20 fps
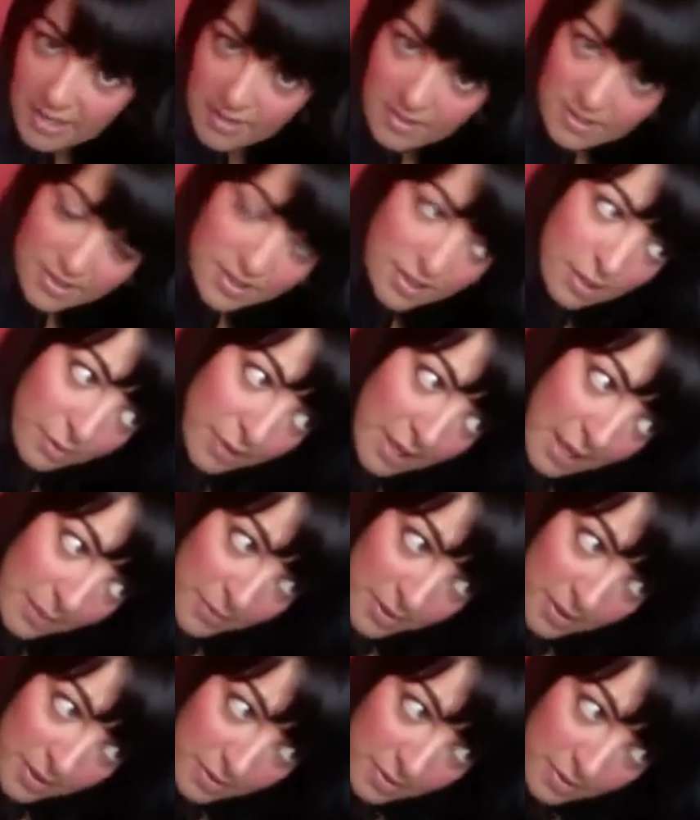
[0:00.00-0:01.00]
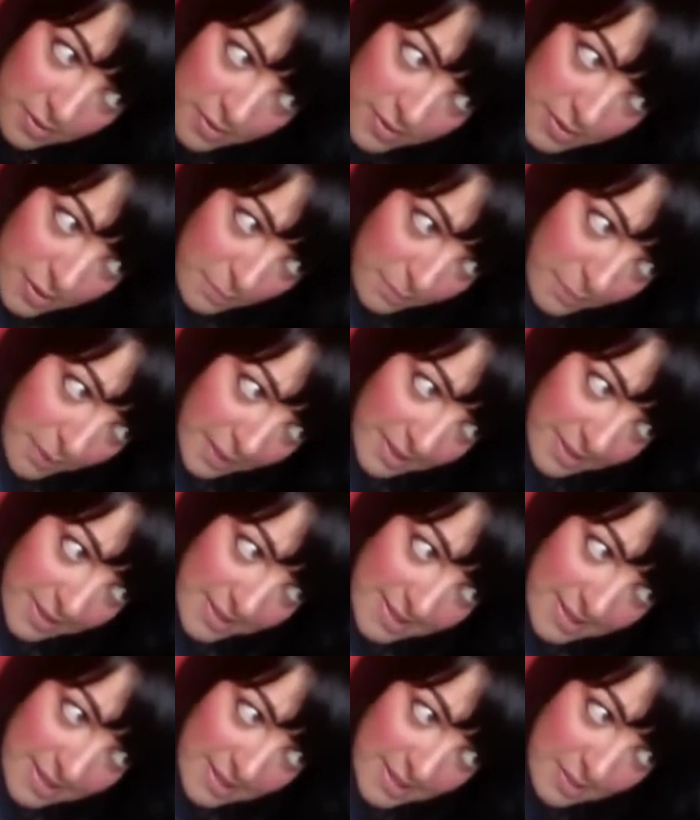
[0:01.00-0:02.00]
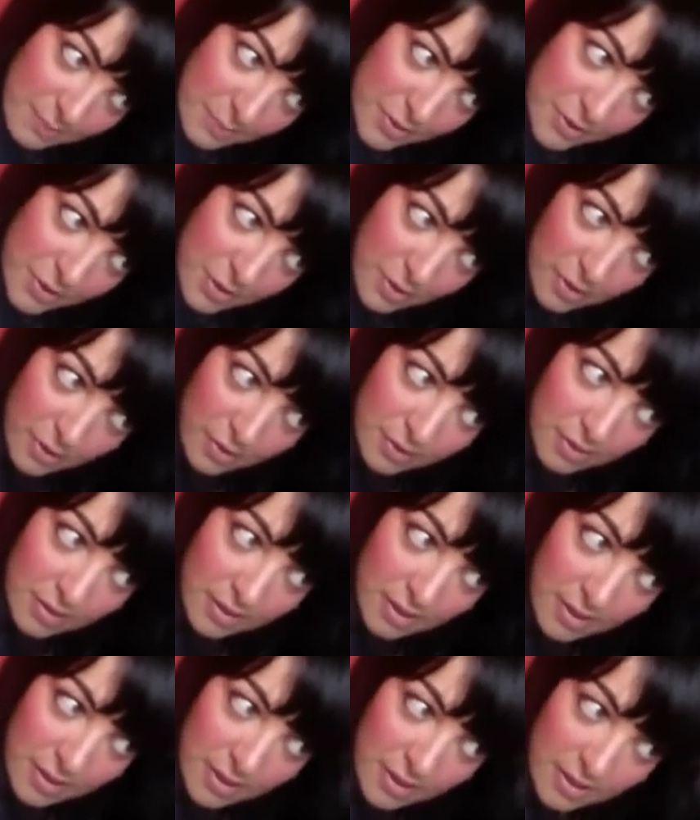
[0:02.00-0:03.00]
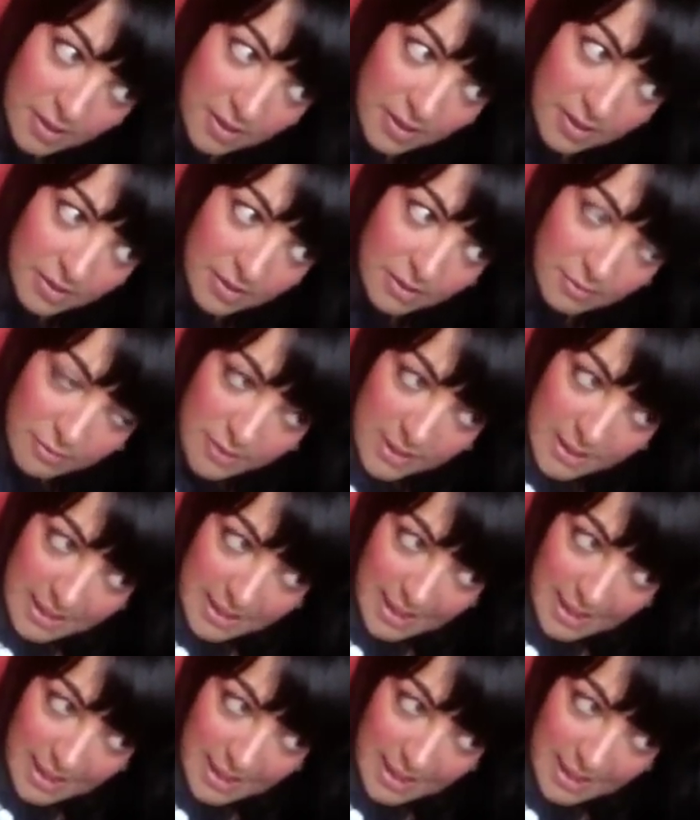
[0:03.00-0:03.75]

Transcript: There's no chemicals or badness in them at all. They're really